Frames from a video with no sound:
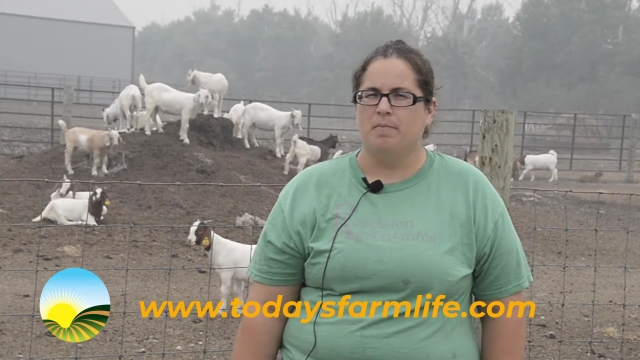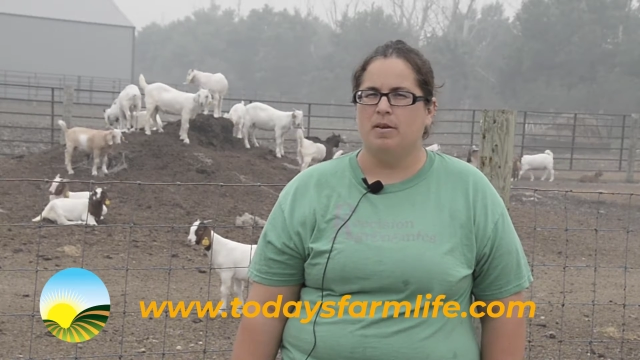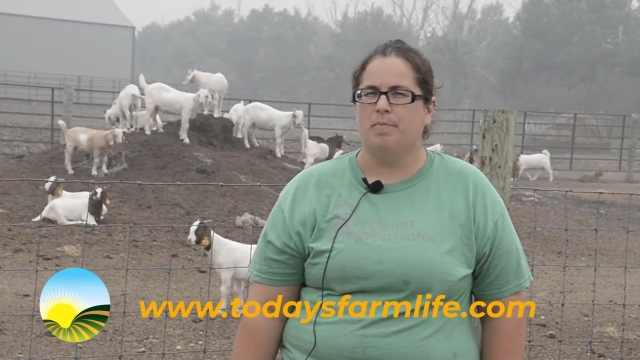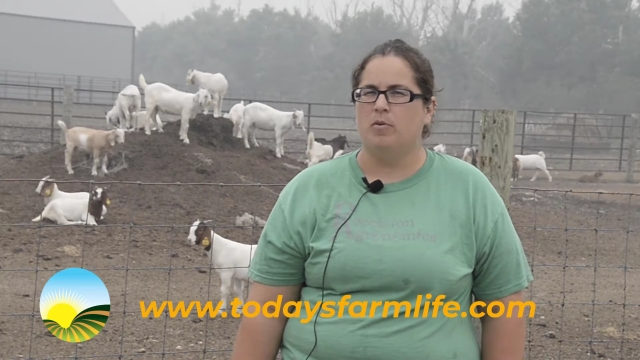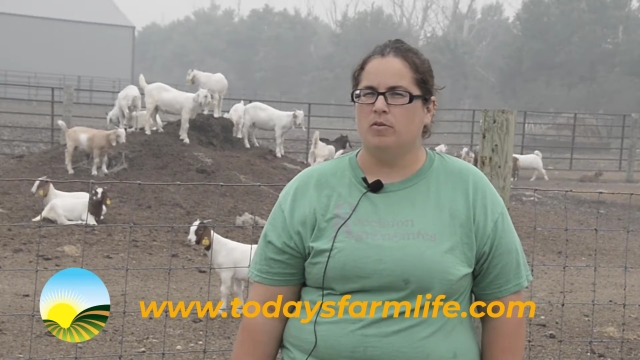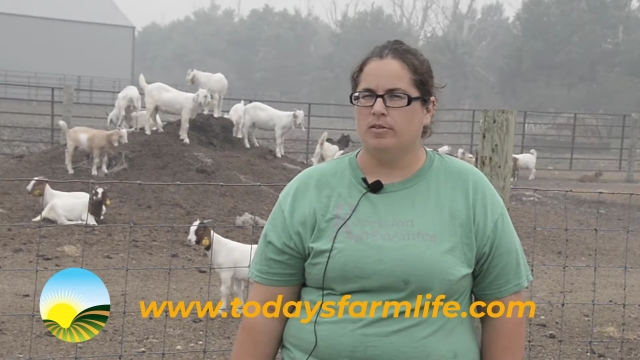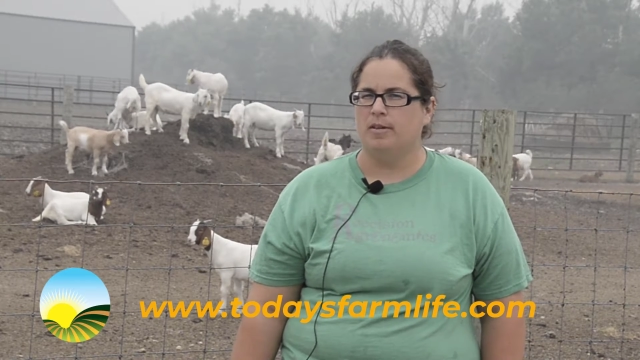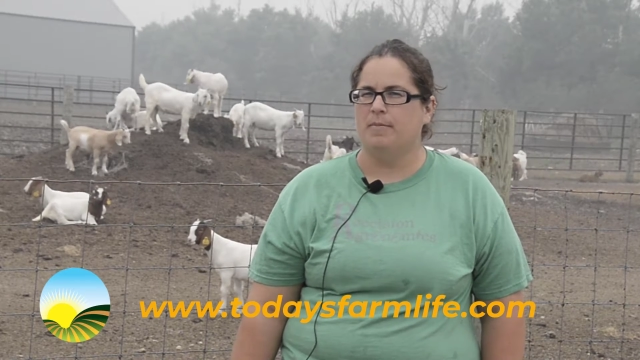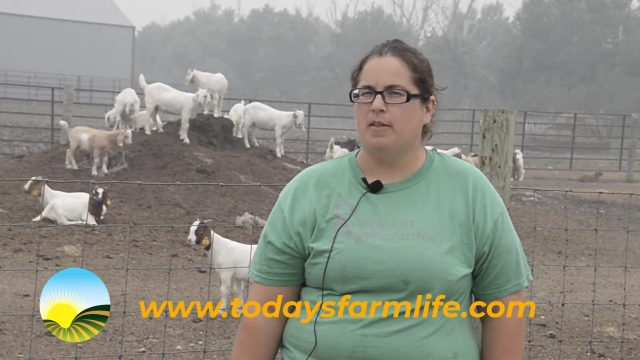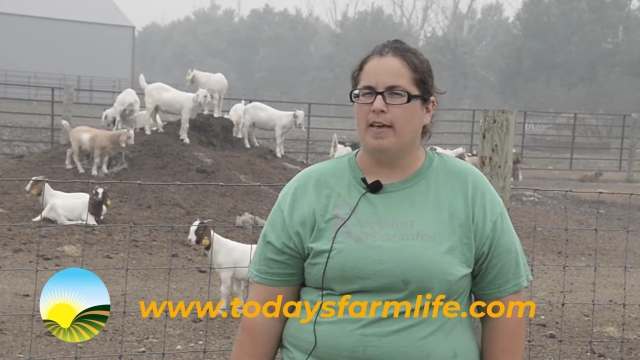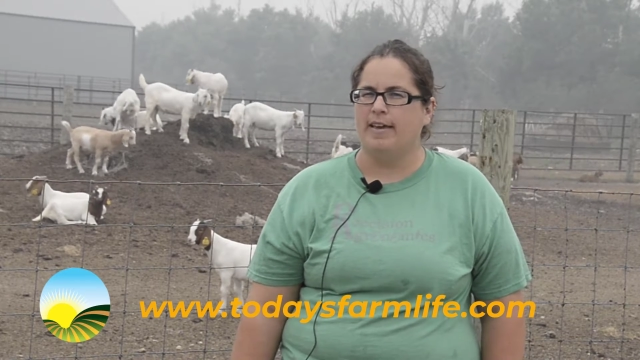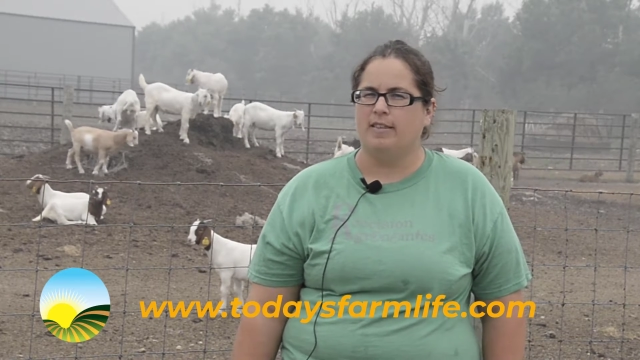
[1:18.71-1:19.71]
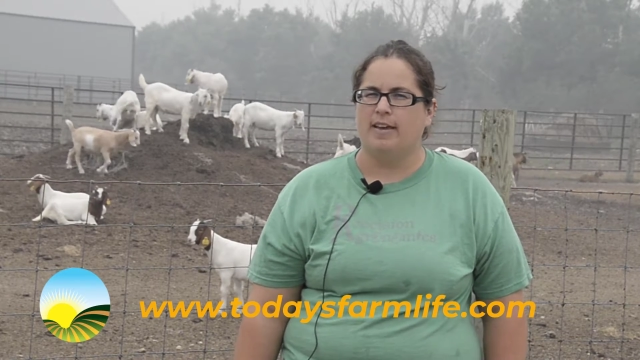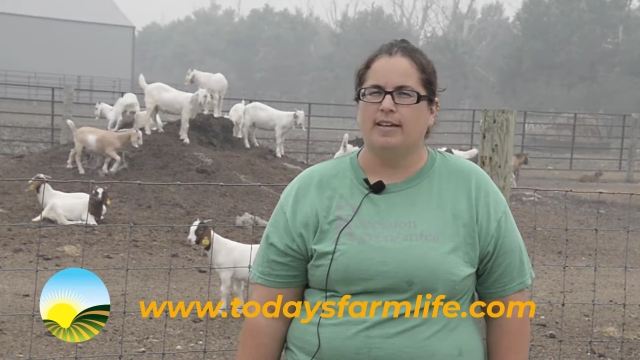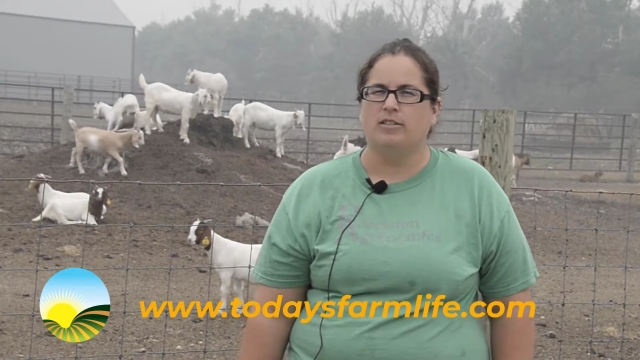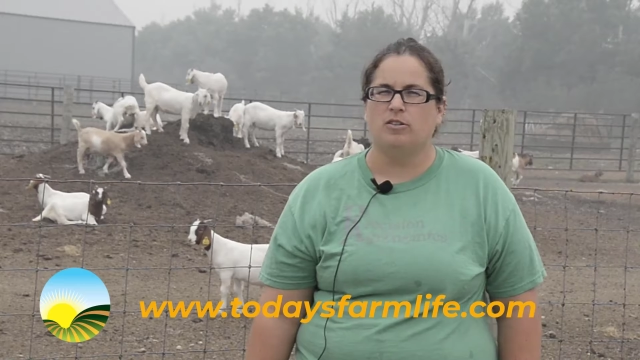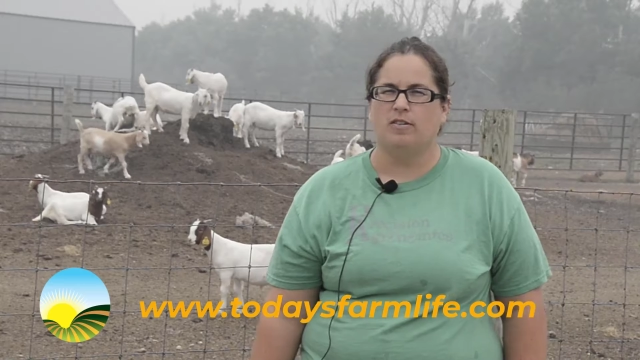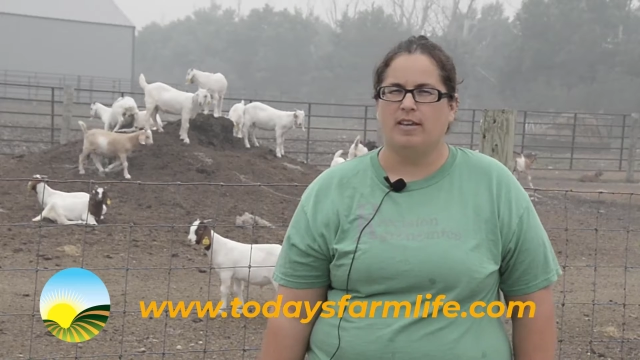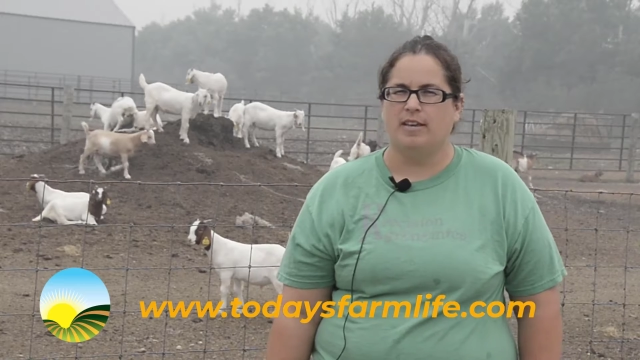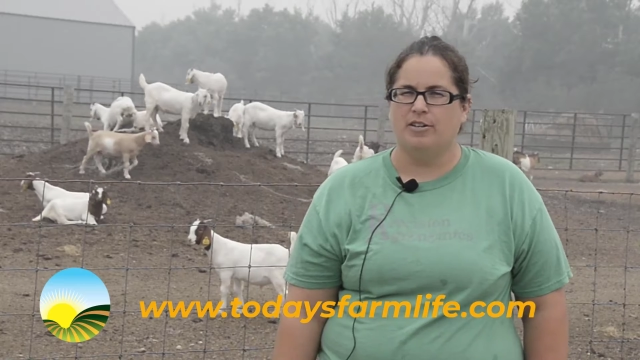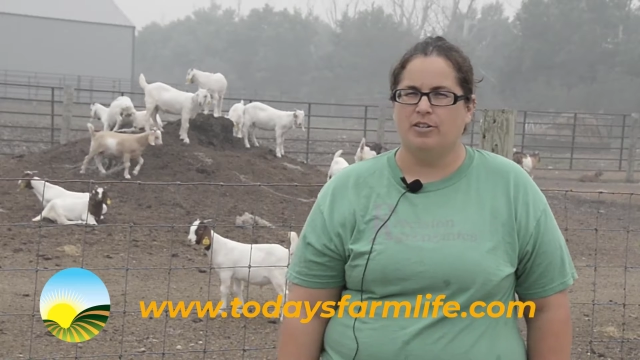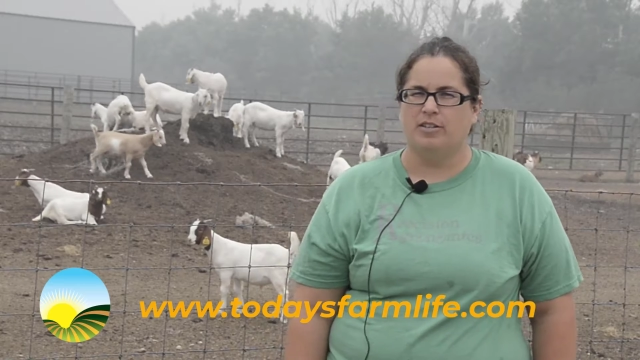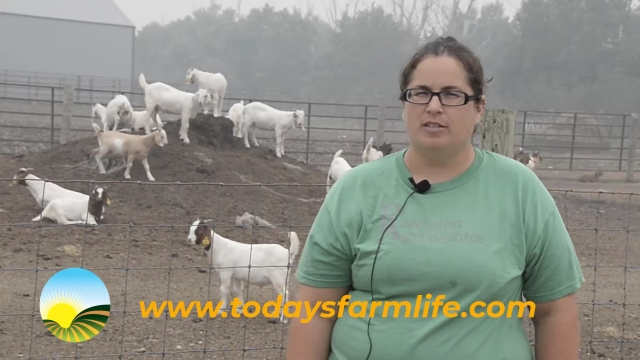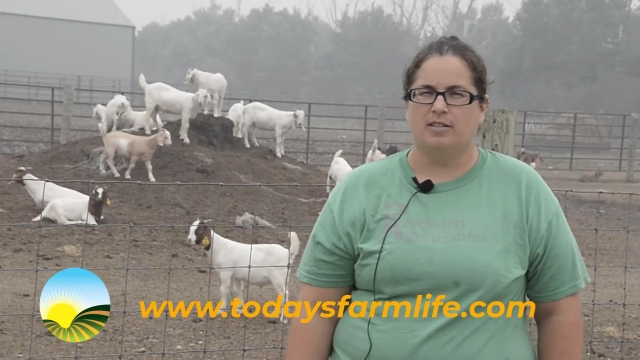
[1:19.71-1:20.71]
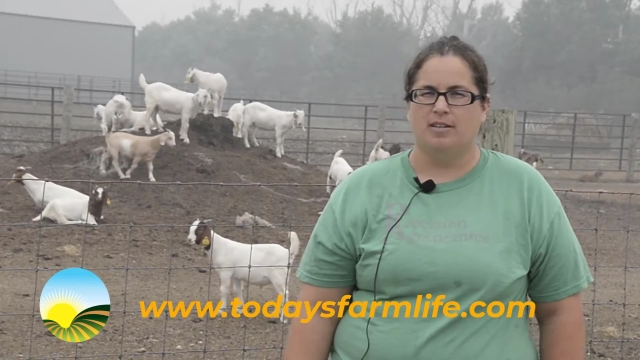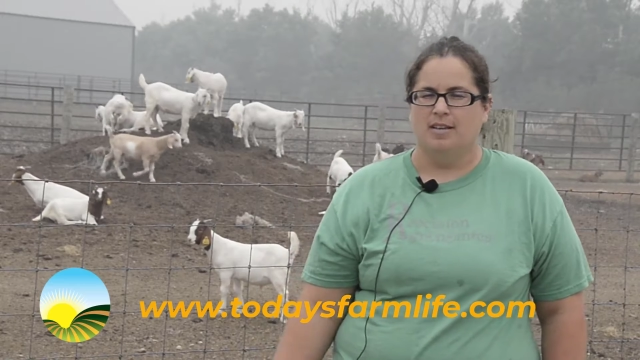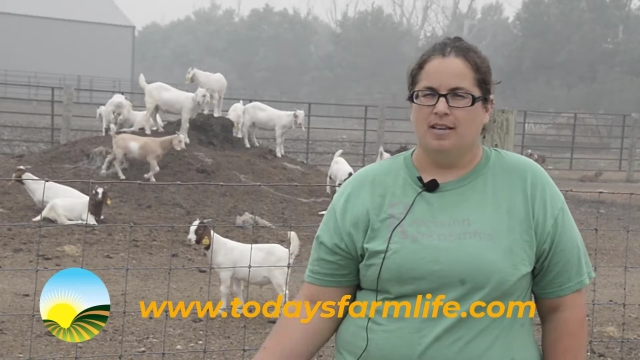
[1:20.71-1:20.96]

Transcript: people seem to like that, so they can just